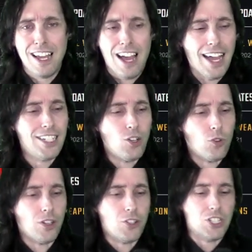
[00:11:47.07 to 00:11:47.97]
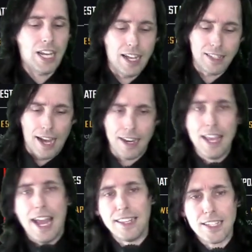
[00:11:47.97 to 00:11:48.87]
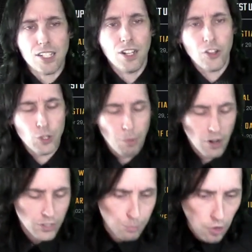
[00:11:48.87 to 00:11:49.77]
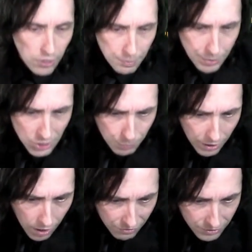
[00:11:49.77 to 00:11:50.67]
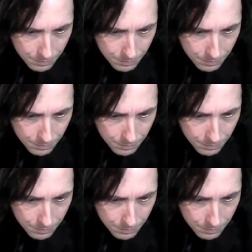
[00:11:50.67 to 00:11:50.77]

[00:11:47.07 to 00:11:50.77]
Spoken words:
I don't understand that. And that's another part of the blog that pissed me off.